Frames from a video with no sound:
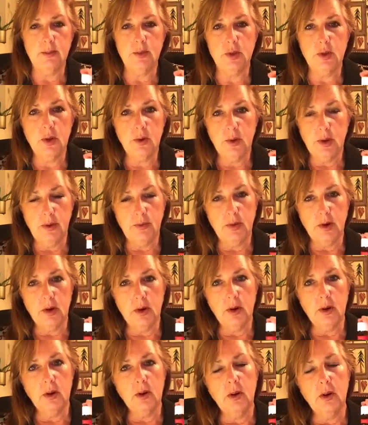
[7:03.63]
So if
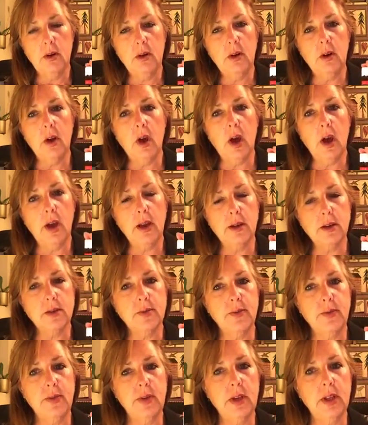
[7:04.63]
you're not
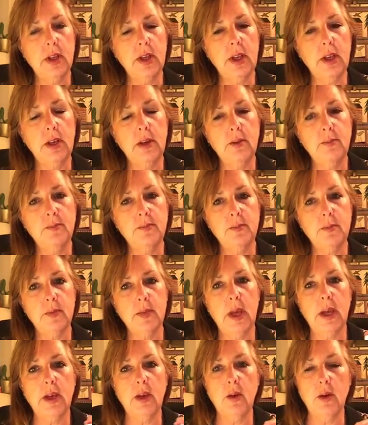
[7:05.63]
feeling
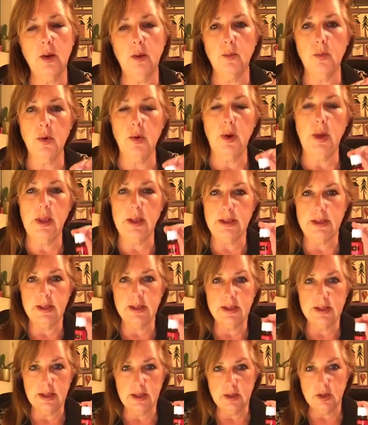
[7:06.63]
like you can breathe as
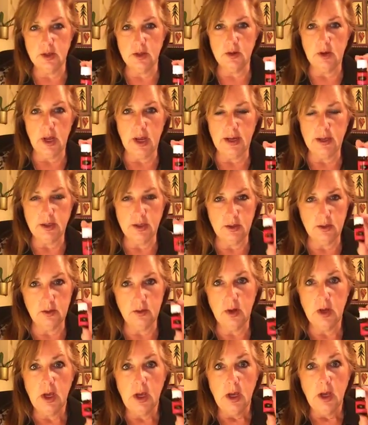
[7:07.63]
easy as you'd like to,
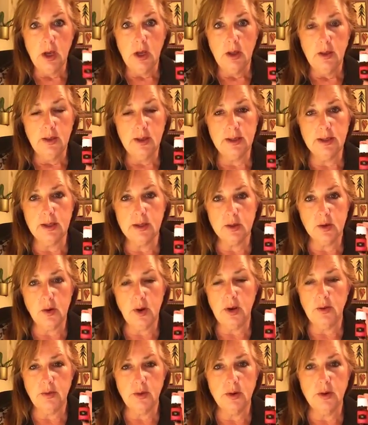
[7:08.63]
this is
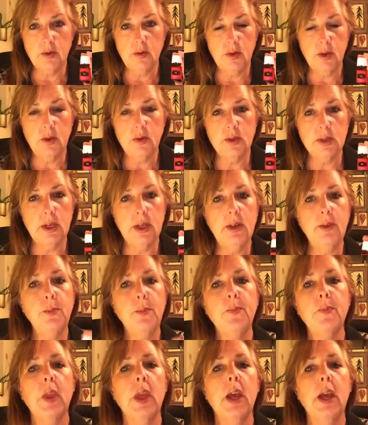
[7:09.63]
great for diffusing.
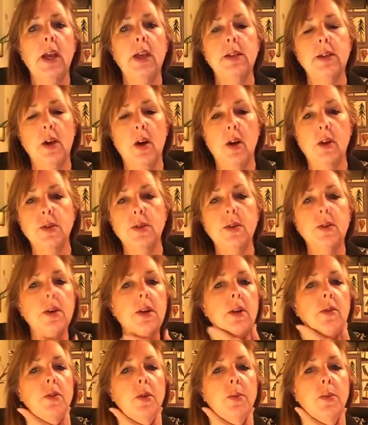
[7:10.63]
It's also good
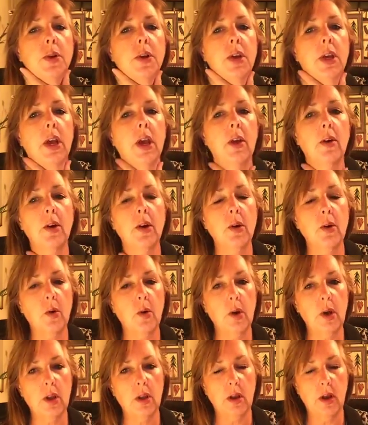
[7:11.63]
if you put a carrier
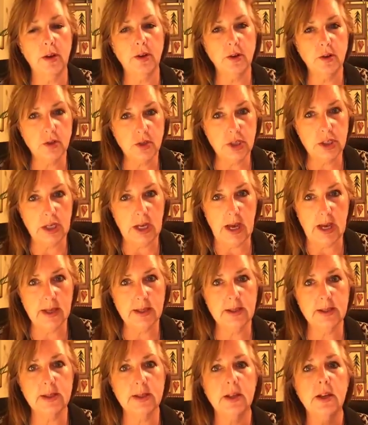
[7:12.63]
oil on your
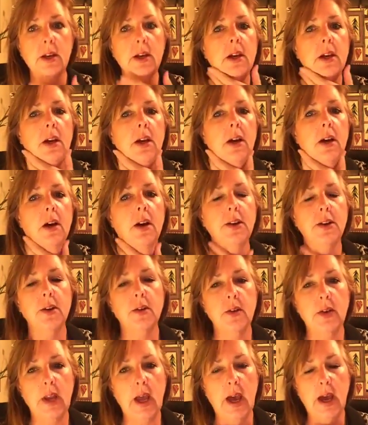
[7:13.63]
chest, on your
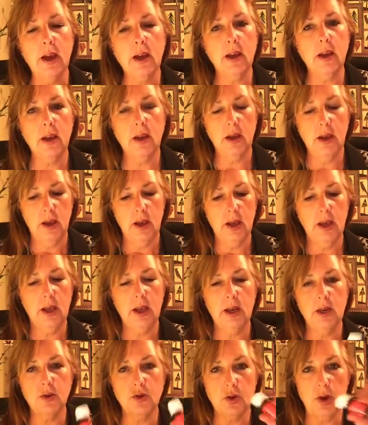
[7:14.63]
neck,
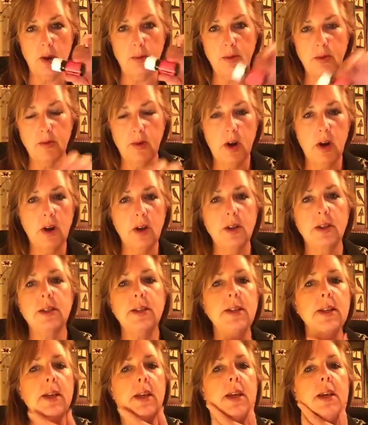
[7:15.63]
get a drop of
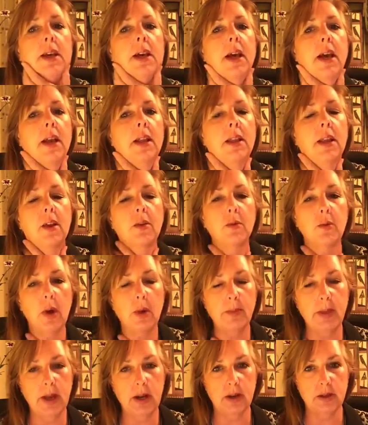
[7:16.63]
RC, and then
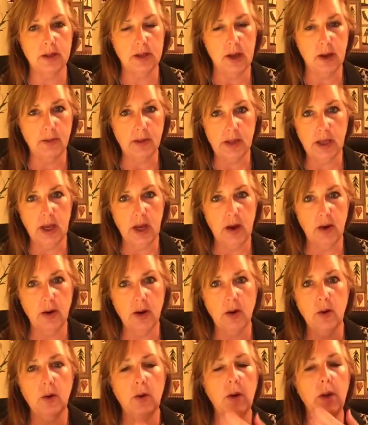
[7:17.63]
rub that on top of the
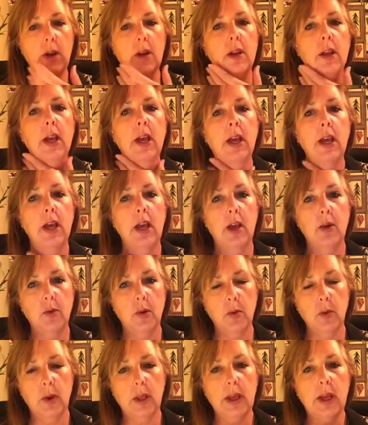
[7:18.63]
carrier oil. It
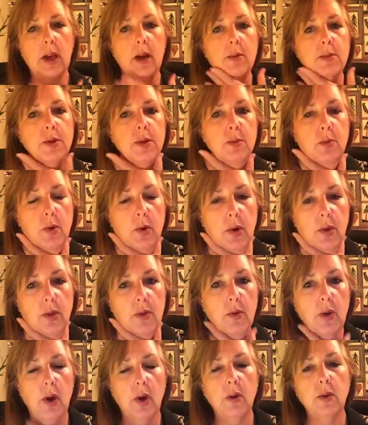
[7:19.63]
will really help support
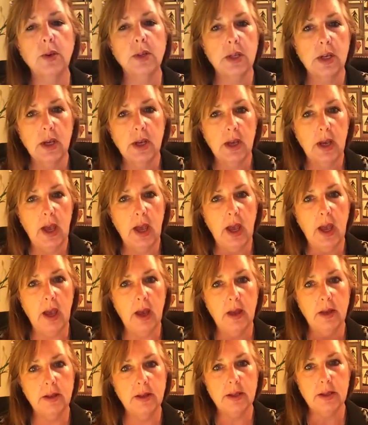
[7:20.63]
throat
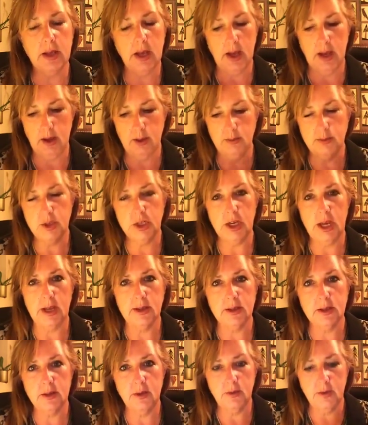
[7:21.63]
and
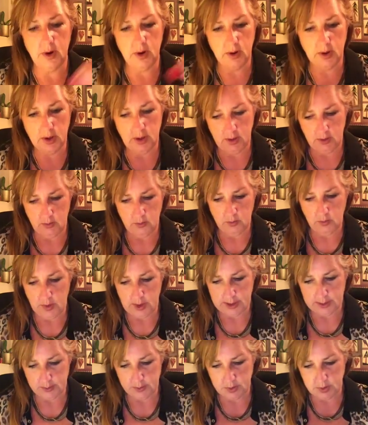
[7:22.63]
chest. So very good
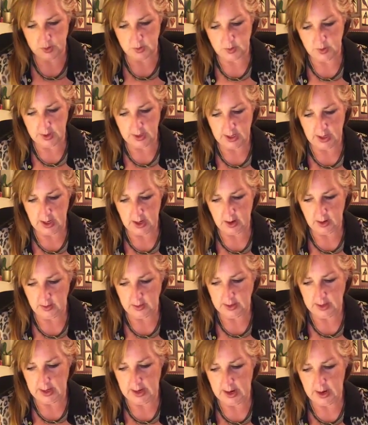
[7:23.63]
respiratory care.
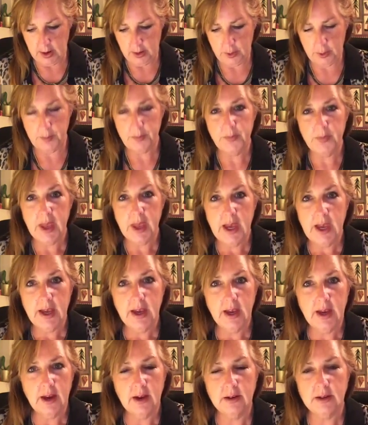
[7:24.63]
Now,
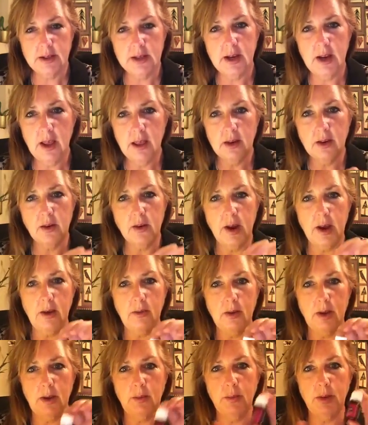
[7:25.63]
here's another great
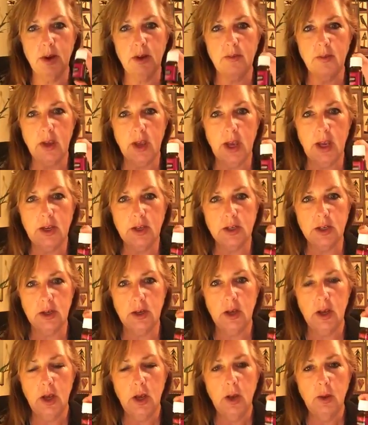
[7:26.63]
one, purification.
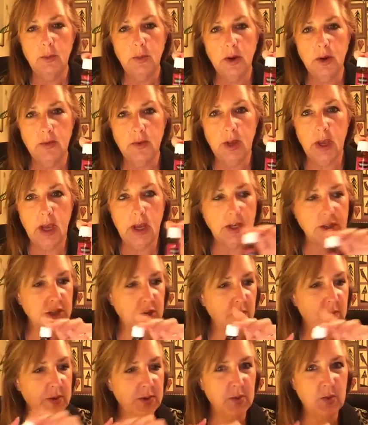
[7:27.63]

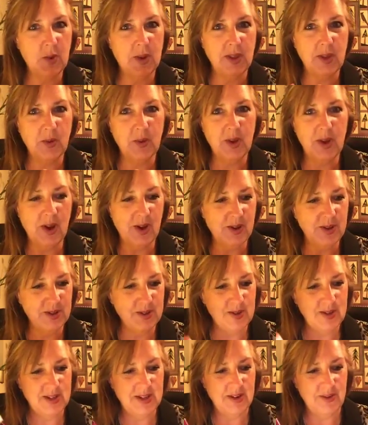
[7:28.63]
Purification was one that we
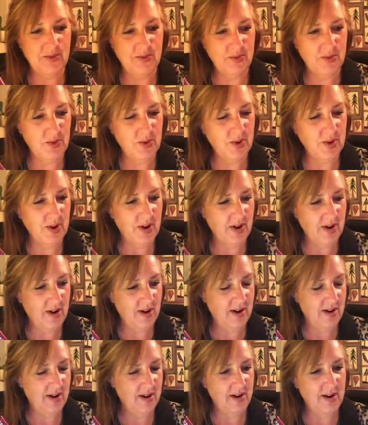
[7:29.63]
also did for
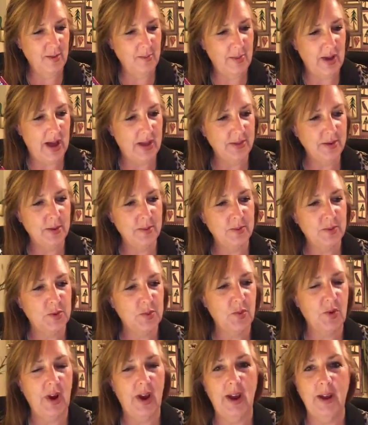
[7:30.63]
our bathroom
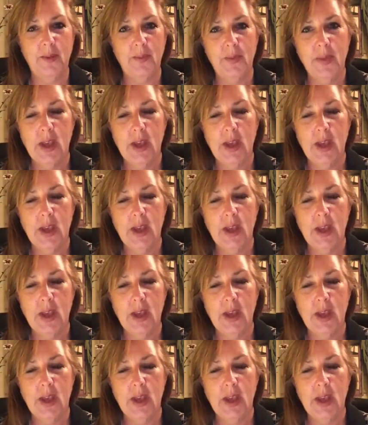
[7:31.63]
spray.